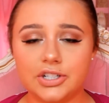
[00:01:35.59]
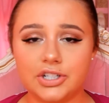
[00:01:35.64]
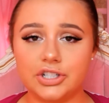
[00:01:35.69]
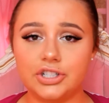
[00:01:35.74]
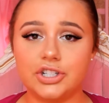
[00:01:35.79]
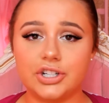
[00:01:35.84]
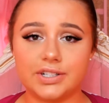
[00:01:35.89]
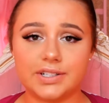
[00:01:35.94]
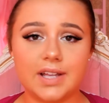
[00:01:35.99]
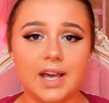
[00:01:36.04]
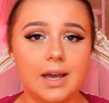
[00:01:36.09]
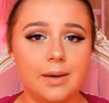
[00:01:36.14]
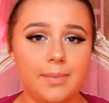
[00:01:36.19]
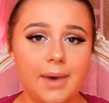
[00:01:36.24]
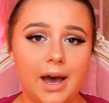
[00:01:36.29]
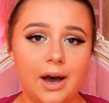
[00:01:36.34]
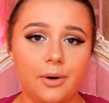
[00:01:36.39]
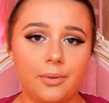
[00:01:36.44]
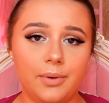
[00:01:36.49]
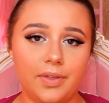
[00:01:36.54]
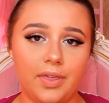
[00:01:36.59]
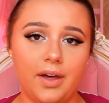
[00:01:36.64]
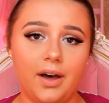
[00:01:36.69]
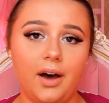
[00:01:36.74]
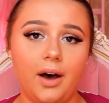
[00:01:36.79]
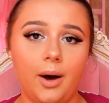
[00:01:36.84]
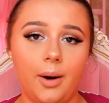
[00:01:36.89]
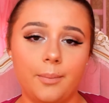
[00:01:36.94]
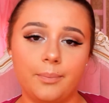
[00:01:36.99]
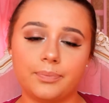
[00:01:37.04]
She just came out with
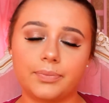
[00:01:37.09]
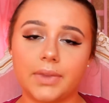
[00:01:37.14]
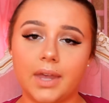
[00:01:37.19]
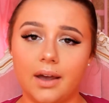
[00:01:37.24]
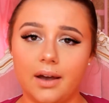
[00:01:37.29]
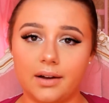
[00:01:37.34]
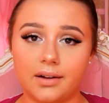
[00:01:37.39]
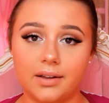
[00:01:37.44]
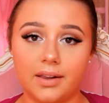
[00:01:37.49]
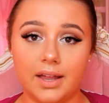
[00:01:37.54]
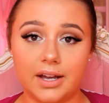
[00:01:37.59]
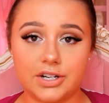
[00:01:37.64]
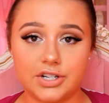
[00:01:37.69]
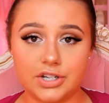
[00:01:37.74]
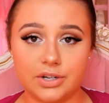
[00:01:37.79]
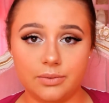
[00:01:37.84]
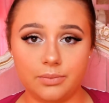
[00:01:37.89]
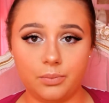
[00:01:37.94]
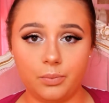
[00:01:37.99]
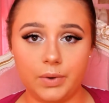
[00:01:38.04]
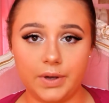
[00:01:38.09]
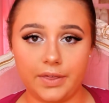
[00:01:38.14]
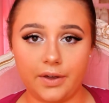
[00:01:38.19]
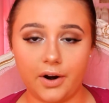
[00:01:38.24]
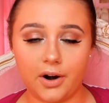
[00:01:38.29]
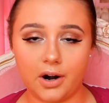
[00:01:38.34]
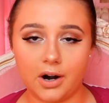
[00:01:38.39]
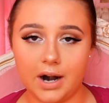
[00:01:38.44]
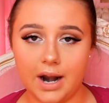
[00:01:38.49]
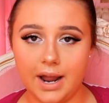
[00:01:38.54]
a collection with
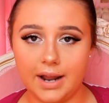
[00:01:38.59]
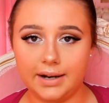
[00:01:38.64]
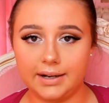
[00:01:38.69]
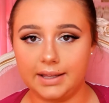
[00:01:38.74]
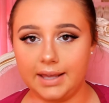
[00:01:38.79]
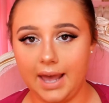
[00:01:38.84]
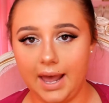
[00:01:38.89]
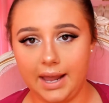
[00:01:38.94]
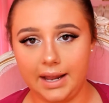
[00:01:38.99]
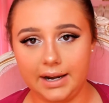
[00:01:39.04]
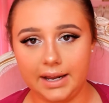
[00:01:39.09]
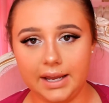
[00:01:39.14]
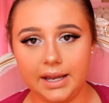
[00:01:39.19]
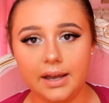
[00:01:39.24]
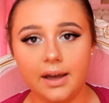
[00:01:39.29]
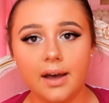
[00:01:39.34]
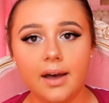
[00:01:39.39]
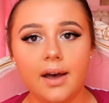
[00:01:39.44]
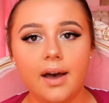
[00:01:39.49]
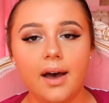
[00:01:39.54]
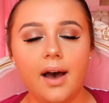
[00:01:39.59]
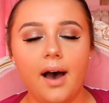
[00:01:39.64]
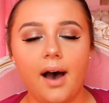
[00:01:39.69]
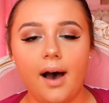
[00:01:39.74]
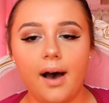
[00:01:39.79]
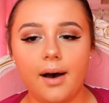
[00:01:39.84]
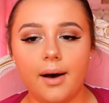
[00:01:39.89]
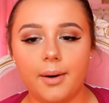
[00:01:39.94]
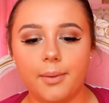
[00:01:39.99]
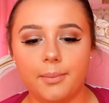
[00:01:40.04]
her and Katie
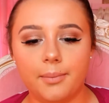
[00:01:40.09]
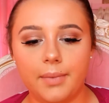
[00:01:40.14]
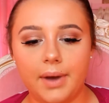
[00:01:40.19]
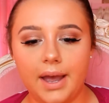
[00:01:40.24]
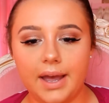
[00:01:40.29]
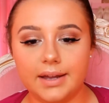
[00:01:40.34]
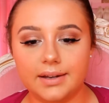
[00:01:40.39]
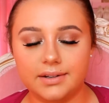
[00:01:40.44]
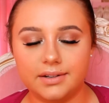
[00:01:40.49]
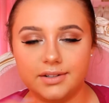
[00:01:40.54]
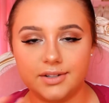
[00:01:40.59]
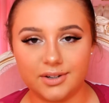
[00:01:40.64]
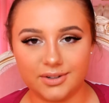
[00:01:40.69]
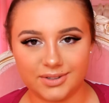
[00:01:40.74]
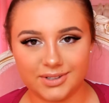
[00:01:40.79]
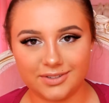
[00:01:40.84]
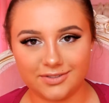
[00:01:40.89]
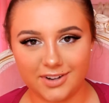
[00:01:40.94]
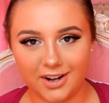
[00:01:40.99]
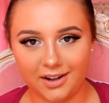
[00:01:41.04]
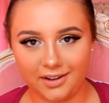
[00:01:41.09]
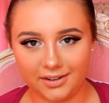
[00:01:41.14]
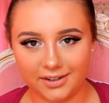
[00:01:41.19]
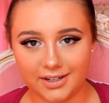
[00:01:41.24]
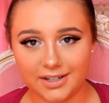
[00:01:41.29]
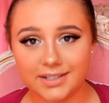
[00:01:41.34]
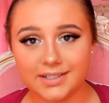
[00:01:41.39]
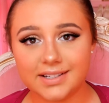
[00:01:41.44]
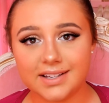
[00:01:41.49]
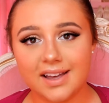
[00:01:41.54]
and Dose of
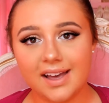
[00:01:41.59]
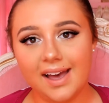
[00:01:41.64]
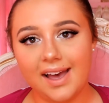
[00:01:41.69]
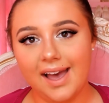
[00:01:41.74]
Colors,